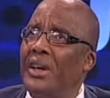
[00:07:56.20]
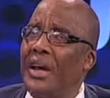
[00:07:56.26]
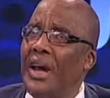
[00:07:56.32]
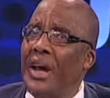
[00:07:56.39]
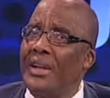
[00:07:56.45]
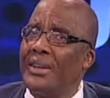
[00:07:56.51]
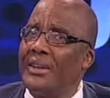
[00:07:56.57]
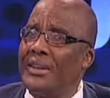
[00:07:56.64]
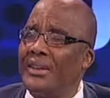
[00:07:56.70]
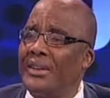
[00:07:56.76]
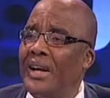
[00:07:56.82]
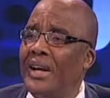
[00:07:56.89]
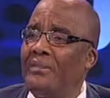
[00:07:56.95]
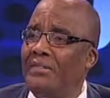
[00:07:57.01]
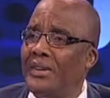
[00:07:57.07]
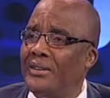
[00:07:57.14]
100
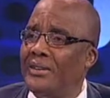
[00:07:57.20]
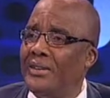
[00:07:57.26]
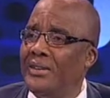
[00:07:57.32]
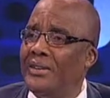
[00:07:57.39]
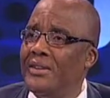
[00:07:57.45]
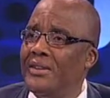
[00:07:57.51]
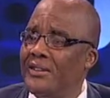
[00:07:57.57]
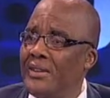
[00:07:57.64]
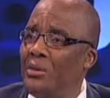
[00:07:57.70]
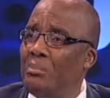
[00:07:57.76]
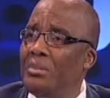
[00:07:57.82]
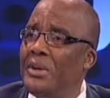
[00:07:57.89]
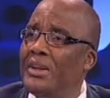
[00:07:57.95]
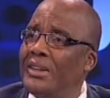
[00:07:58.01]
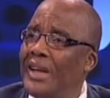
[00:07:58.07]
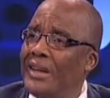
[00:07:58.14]
health facilities. They
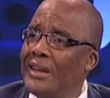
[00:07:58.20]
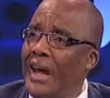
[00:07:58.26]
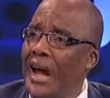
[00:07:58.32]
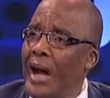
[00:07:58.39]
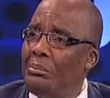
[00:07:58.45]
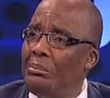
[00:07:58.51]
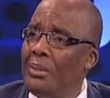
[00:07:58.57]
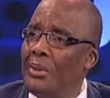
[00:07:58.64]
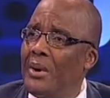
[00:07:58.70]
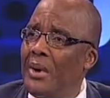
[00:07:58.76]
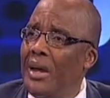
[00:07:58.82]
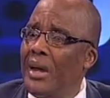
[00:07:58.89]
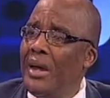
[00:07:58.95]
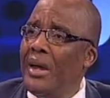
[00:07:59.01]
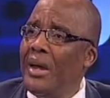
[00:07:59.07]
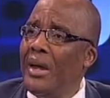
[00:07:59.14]
picked that up.
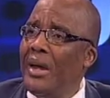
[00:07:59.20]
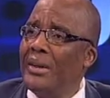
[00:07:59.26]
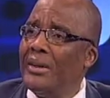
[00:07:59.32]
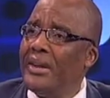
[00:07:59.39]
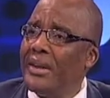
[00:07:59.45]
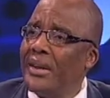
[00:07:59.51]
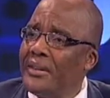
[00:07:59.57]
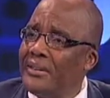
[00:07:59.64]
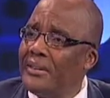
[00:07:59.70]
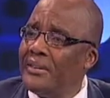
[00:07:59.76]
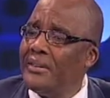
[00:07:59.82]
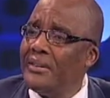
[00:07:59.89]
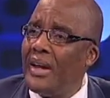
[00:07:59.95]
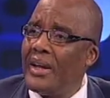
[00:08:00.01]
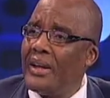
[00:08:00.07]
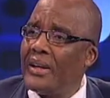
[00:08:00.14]
And the
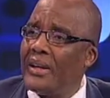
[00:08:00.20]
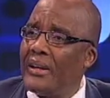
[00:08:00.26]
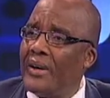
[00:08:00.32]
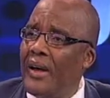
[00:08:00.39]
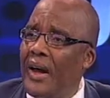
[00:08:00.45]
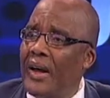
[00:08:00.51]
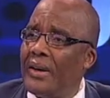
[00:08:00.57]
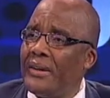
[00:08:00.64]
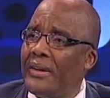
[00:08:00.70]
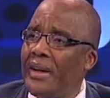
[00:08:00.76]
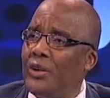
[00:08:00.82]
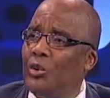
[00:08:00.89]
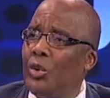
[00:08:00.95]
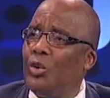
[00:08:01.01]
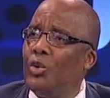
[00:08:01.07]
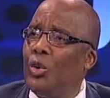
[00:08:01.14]
reasons are that we